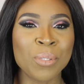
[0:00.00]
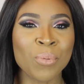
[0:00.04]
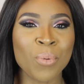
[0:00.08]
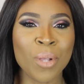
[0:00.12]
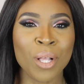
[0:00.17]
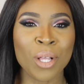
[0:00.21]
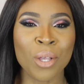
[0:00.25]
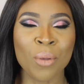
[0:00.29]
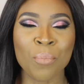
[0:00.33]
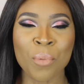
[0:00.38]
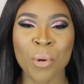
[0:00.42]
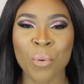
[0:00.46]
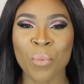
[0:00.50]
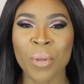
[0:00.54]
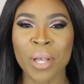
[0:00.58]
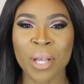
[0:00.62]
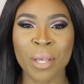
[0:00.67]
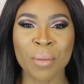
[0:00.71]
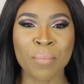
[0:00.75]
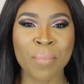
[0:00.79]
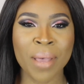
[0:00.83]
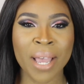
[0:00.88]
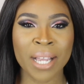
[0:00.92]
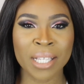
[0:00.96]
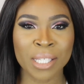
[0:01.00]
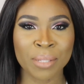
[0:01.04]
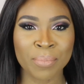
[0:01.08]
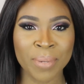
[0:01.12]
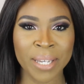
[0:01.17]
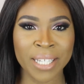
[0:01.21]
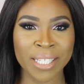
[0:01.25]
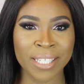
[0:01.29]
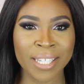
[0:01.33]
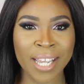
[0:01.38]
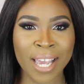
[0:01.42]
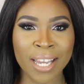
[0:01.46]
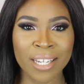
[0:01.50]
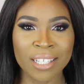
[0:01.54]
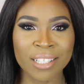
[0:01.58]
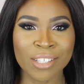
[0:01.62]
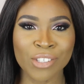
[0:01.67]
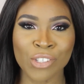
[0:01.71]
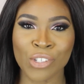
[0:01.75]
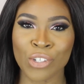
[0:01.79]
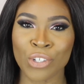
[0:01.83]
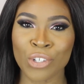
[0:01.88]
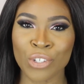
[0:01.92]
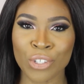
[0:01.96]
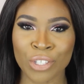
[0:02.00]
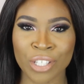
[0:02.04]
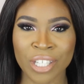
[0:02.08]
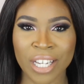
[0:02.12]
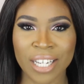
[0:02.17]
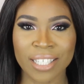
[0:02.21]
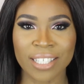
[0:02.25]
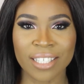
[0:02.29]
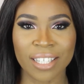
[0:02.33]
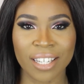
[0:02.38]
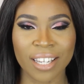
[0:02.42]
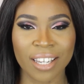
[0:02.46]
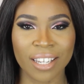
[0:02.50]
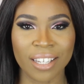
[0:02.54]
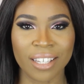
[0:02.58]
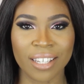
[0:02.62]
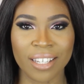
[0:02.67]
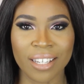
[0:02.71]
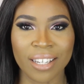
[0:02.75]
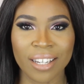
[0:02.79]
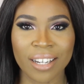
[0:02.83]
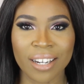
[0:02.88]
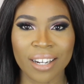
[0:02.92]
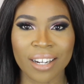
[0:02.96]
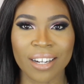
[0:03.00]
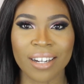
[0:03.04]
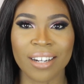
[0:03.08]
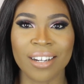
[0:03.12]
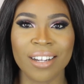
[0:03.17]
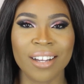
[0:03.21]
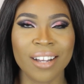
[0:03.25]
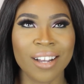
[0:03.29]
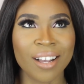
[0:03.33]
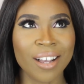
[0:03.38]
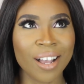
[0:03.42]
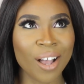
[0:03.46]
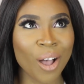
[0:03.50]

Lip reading: welcome or welcome back to my channel. It's your girl Sacha here.